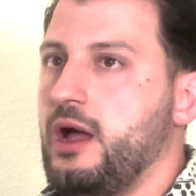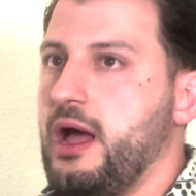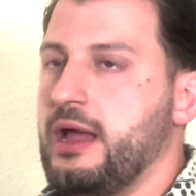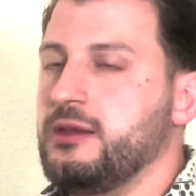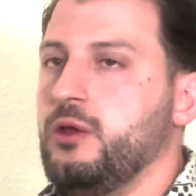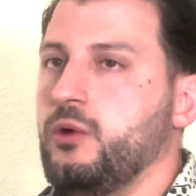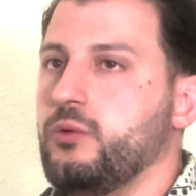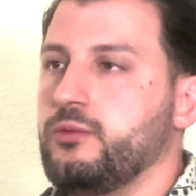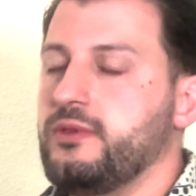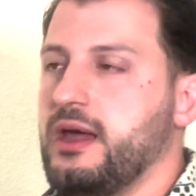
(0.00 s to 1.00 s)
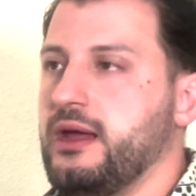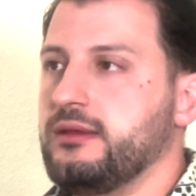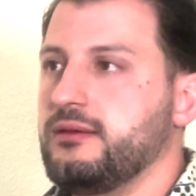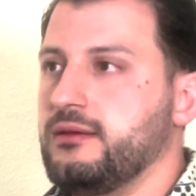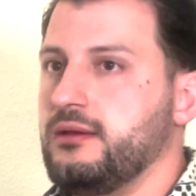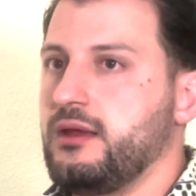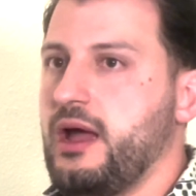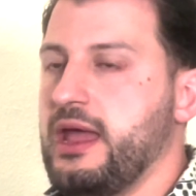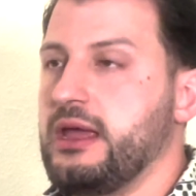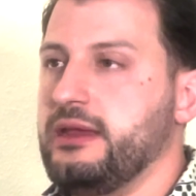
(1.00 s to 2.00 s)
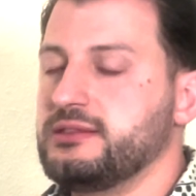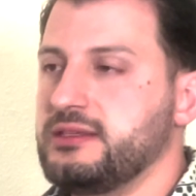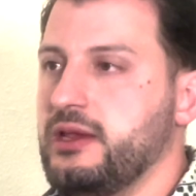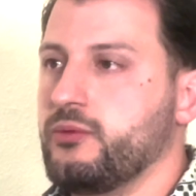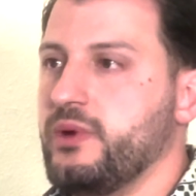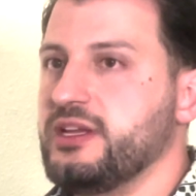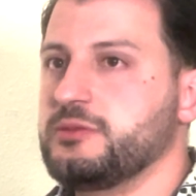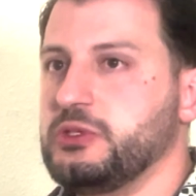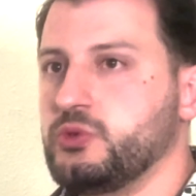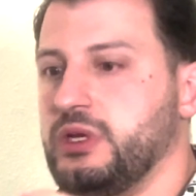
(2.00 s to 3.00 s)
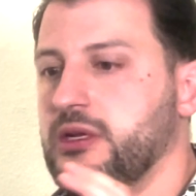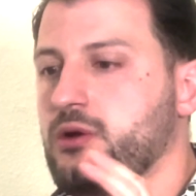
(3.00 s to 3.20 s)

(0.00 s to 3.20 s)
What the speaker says: I know that it's a race between